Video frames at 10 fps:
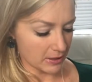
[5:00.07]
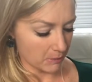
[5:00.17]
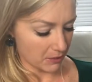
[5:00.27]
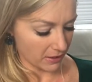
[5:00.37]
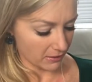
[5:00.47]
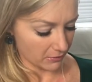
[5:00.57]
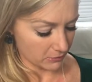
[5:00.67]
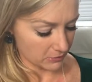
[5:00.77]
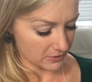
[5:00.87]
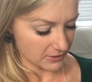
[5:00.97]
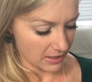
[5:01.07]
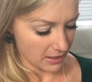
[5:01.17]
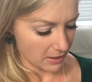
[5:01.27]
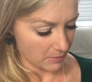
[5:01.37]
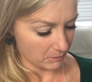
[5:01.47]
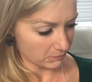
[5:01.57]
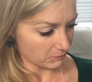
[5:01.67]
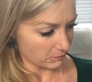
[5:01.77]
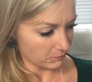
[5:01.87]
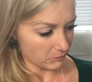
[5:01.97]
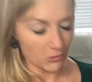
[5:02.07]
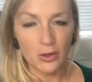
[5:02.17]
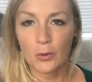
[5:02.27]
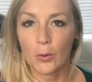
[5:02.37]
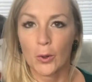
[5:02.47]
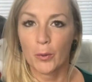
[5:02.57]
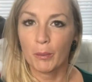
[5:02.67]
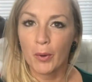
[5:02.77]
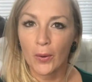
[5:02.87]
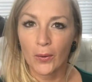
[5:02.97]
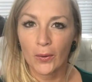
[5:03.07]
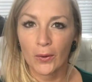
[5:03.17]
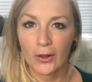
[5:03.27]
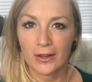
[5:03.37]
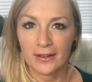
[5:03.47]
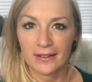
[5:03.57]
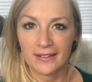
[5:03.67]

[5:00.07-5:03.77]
about the North Pole